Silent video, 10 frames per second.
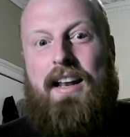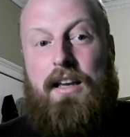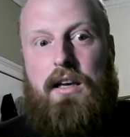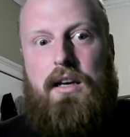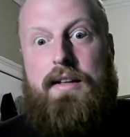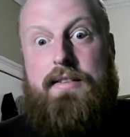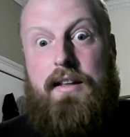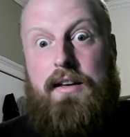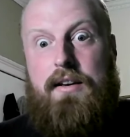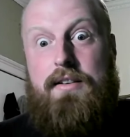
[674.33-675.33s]
like it's
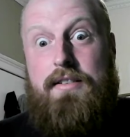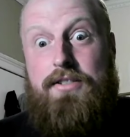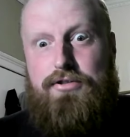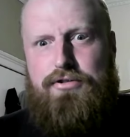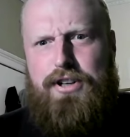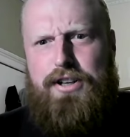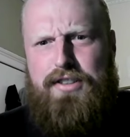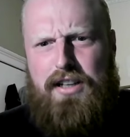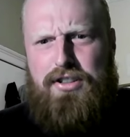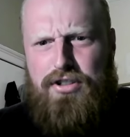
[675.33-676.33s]
like
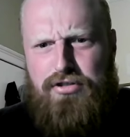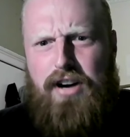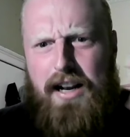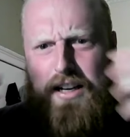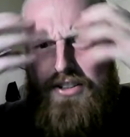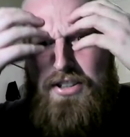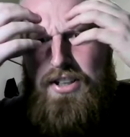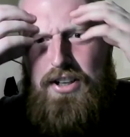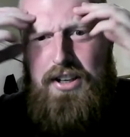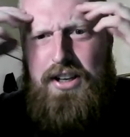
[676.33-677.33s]
stretched